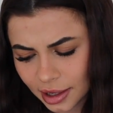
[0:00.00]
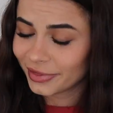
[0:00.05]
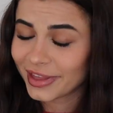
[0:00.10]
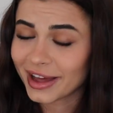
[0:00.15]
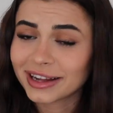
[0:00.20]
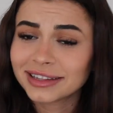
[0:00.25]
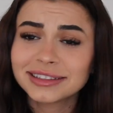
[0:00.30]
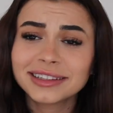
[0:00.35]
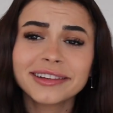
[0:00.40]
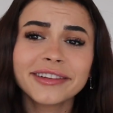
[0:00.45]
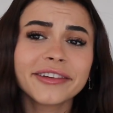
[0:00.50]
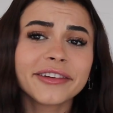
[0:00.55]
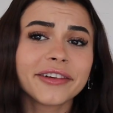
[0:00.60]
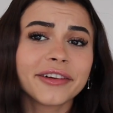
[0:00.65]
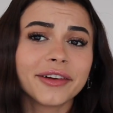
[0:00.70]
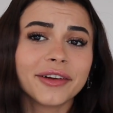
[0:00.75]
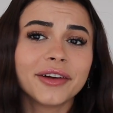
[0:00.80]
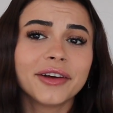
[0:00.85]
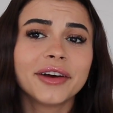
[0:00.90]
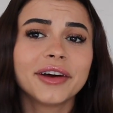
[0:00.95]
That's a
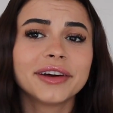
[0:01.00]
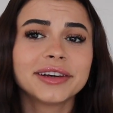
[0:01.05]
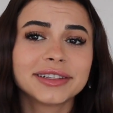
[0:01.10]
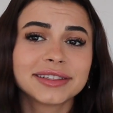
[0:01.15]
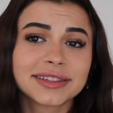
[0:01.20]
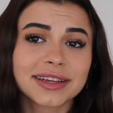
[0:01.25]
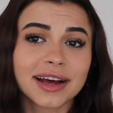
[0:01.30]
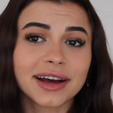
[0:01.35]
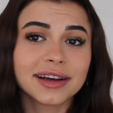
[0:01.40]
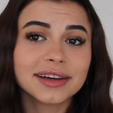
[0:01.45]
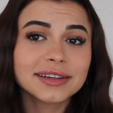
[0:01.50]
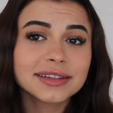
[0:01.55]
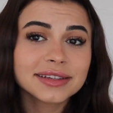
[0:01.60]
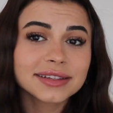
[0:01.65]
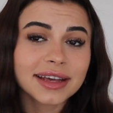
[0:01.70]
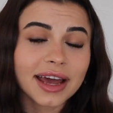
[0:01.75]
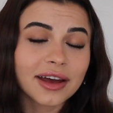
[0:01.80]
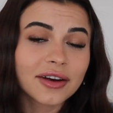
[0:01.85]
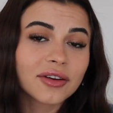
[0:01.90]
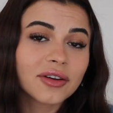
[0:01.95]
little
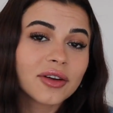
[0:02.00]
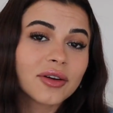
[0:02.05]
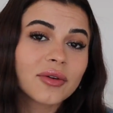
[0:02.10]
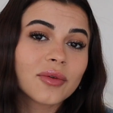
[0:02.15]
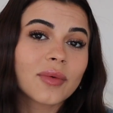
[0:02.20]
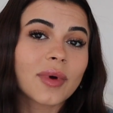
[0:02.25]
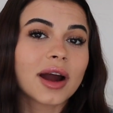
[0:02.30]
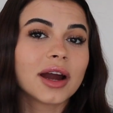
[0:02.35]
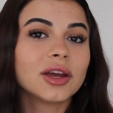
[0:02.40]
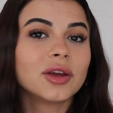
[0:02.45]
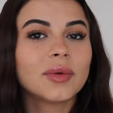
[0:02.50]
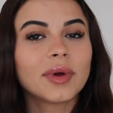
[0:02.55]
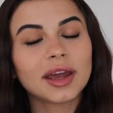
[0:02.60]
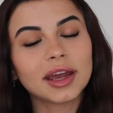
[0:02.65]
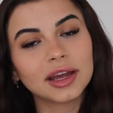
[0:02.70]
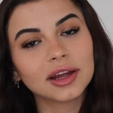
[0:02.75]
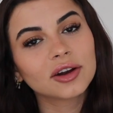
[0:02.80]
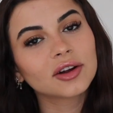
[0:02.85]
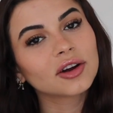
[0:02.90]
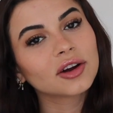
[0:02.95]
sus. I don't know why you
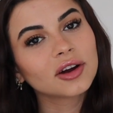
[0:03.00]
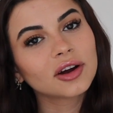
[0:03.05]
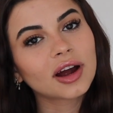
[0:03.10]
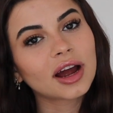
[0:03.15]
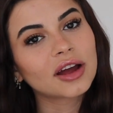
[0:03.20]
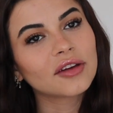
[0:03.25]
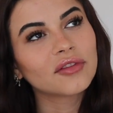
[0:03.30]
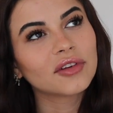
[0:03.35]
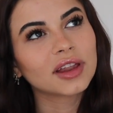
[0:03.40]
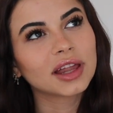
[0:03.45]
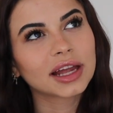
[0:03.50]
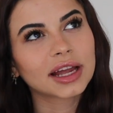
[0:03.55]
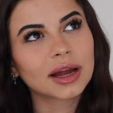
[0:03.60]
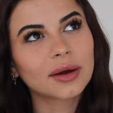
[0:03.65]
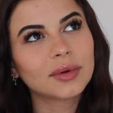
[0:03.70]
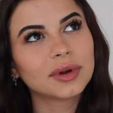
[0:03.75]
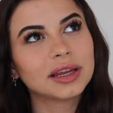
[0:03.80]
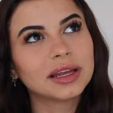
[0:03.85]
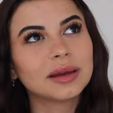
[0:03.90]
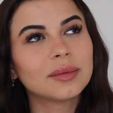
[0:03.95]
hate her. I feel like I
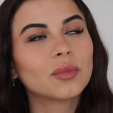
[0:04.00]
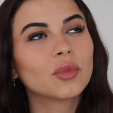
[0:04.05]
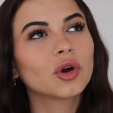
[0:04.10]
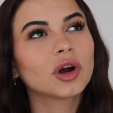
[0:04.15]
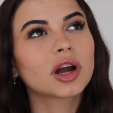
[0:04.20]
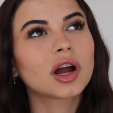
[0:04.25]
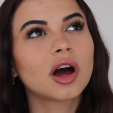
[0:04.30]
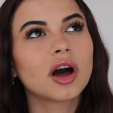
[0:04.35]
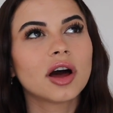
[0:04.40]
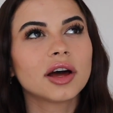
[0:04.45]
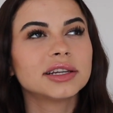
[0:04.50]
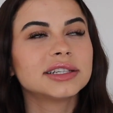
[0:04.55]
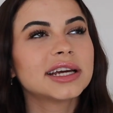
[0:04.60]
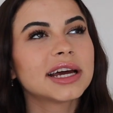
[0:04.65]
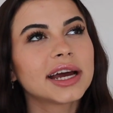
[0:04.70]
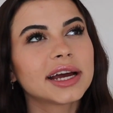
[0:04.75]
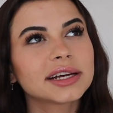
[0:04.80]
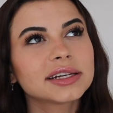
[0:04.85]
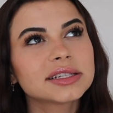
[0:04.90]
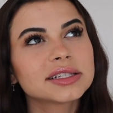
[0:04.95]
would need more
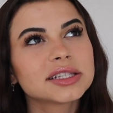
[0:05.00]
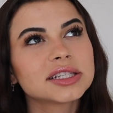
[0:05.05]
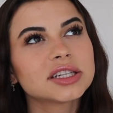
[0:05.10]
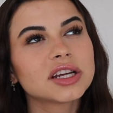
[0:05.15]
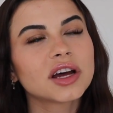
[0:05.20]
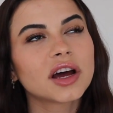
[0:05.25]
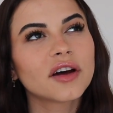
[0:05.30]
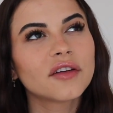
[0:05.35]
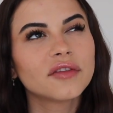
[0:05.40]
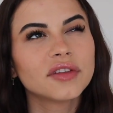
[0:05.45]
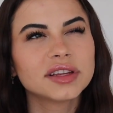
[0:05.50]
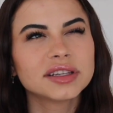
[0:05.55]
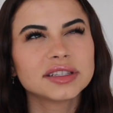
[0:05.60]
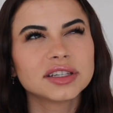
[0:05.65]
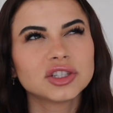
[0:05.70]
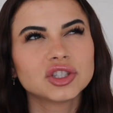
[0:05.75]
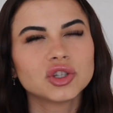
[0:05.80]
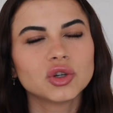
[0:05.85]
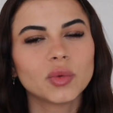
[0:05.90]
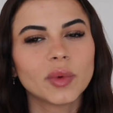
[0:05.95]
context of the
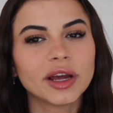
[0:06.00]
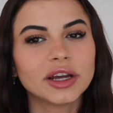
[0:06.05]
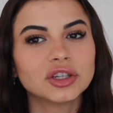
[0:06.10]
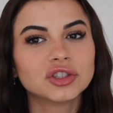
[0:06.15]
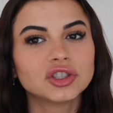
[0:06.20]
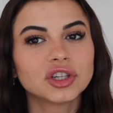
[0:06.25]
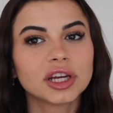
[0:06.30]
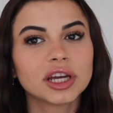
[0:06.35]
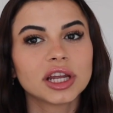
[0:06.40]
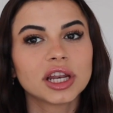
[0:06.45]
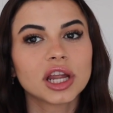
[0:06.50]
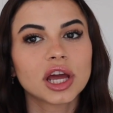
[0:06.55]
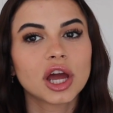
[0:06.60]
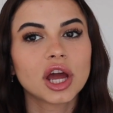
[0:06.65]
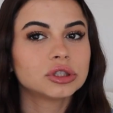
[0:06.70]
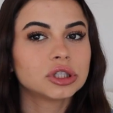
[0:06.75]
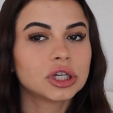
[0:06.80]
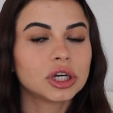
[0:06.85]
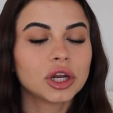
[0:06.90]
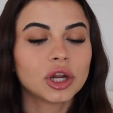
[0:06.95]
situation
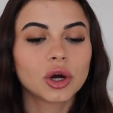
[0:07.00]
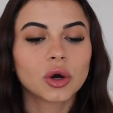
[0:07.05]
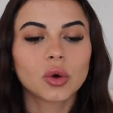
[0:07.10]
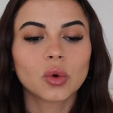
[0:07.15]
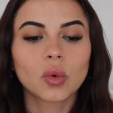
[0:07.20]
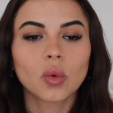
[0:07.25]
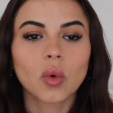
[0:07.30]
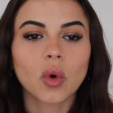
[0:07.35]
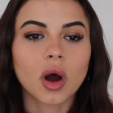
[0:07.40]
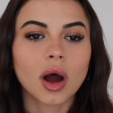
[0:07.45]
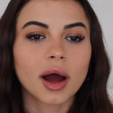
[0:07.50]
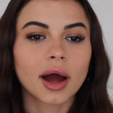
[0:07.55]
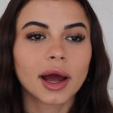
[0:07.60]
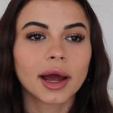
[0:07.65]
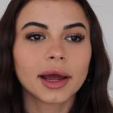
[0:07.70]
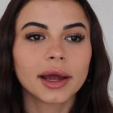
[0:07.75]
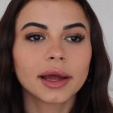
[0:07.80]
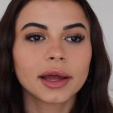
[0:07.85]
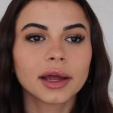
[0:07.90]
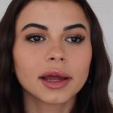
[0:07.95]
to know
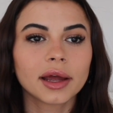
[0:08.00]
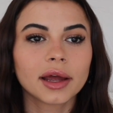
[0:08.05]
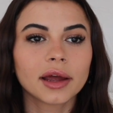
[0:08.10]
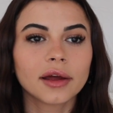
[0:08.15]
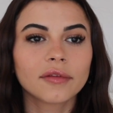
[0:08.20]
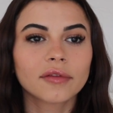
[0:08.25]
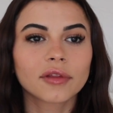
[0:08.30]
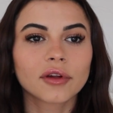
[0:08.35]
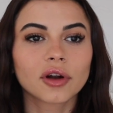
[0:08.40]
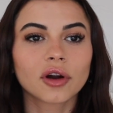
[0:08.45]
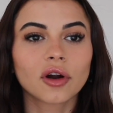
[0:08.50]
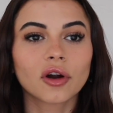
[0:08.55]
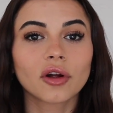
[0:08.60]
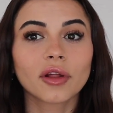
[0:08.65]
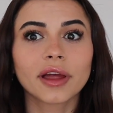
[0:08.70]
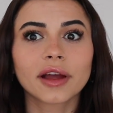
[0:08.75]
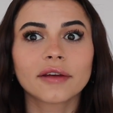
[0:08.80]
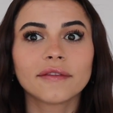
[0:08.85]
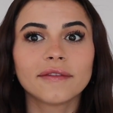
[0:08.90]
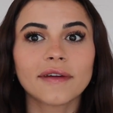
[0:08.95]
why, if there are
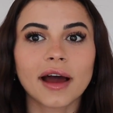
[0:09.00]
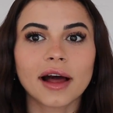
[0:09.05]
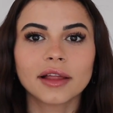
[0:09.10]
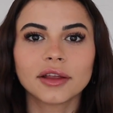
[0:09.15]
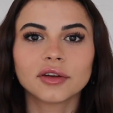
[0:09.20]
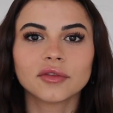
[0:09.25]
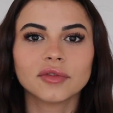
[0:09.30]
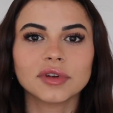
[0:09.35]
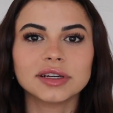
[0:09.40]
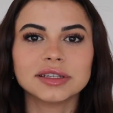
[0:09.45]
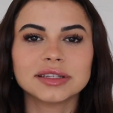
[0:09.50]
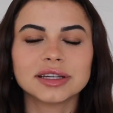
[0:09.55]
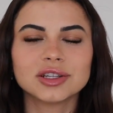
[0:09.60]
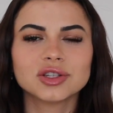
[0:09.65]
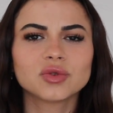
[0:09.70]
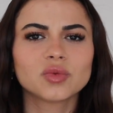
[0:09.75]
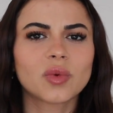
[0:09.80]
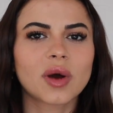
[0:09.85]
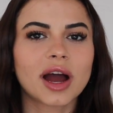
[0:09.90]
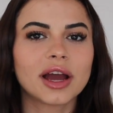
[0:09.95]
like valid
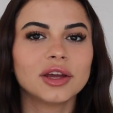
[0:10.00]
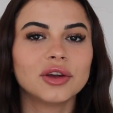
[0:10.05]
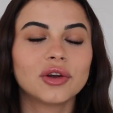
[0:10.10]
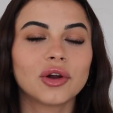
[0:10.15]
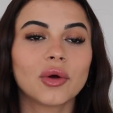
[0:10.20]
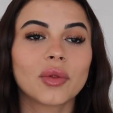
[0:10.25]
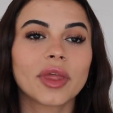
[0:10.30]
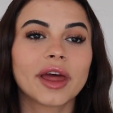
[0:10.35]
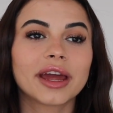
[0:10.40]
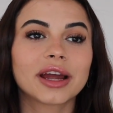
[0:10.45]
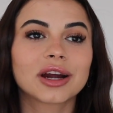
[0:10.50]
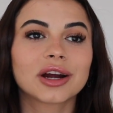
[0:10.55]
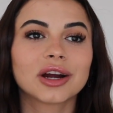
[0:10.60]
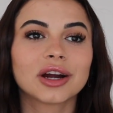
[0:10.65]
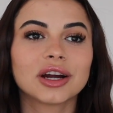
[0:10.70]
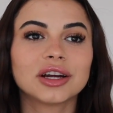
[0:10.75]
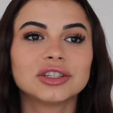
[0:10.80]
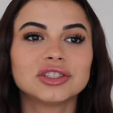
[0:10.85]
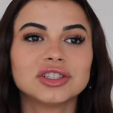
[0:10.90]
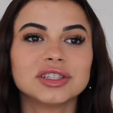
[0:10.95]
reasons why you don't like
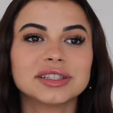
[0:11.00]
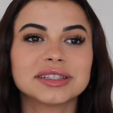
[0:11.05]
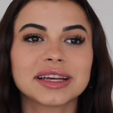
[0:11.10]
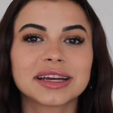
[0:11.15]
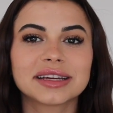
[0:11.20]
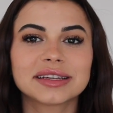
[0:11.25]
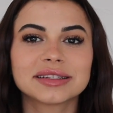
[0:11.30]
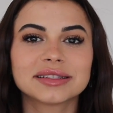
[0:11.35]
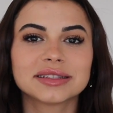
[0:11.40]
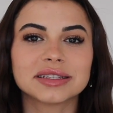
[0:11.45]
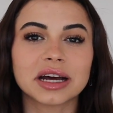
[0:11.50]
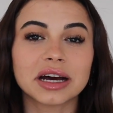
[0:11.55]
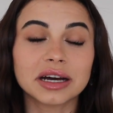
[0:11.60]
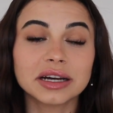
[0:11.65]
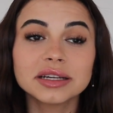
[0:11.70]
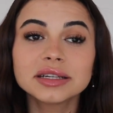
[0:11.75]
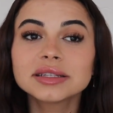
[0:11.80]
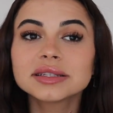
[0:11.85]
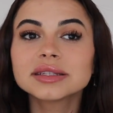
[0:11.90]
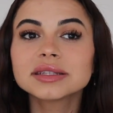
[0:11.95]
her and she's like
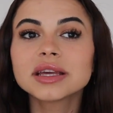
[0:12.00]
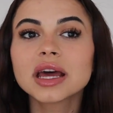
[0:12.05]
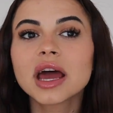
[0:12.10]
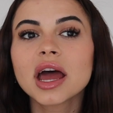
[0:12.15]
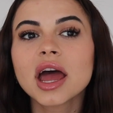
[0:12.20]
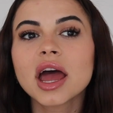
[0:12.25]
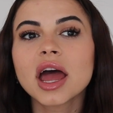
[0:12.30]
sus.